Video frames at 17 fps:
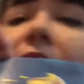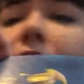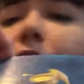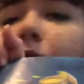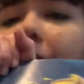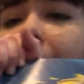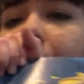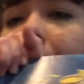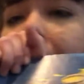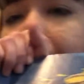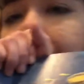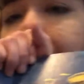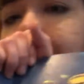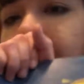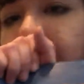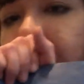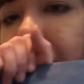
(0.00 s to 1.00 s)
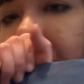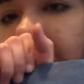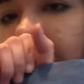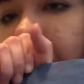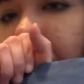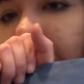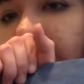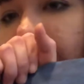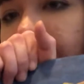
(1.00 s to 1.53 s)
like red, white, and blue, and
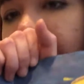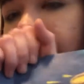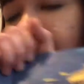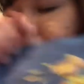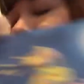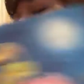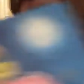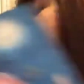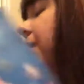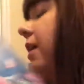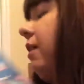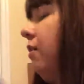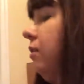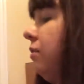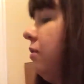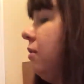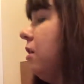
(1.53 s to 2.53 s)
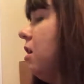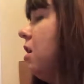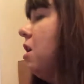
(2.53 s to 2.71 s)
these really pretty stripe patterns.